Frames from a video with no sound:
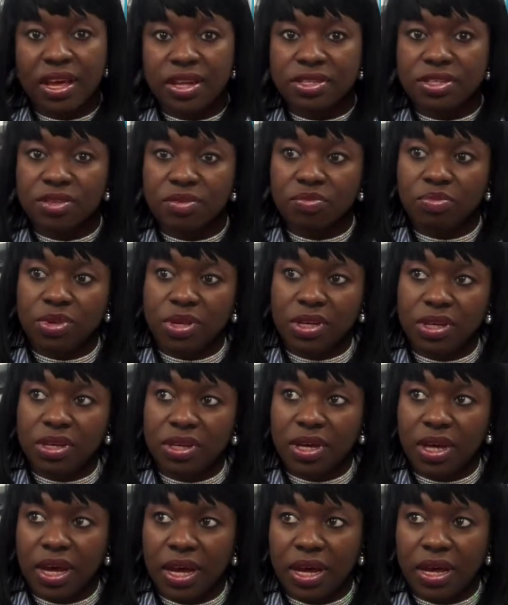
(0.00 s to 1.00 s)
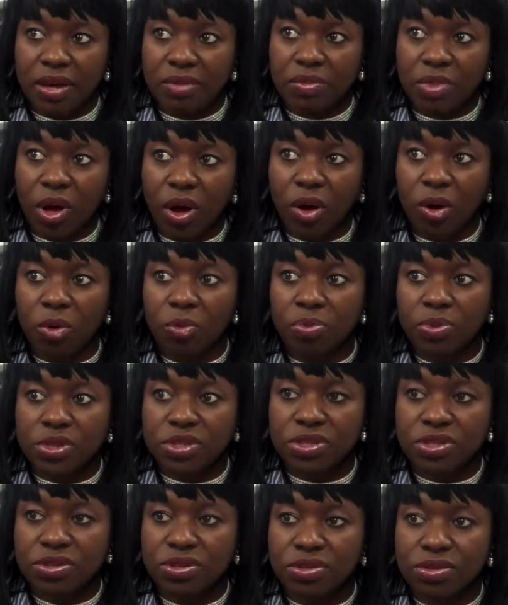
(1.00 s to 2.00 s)
and to be
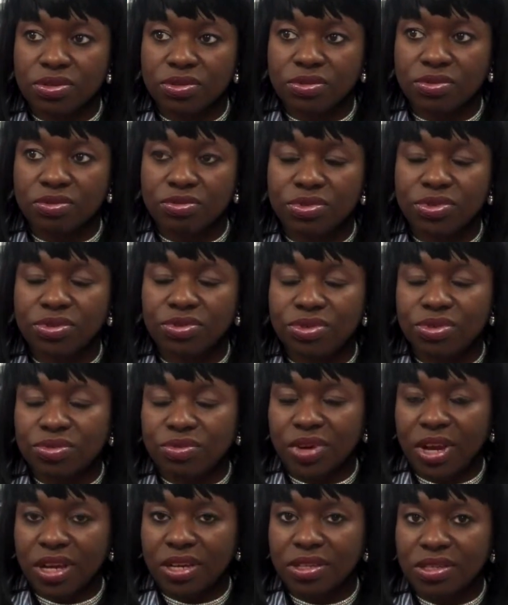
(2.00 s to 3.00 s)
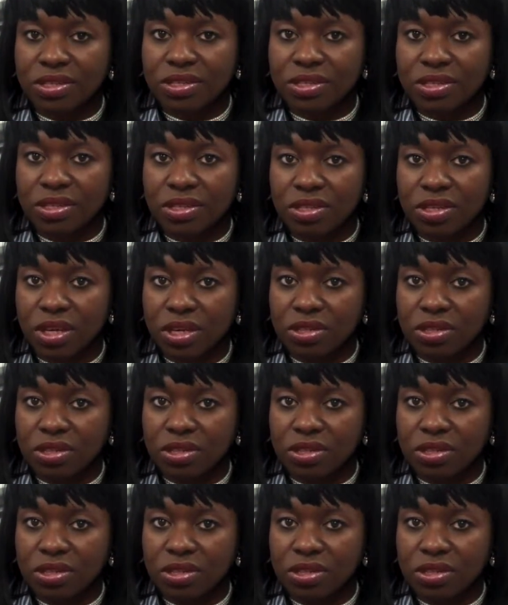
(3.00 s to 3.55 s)
open to new directions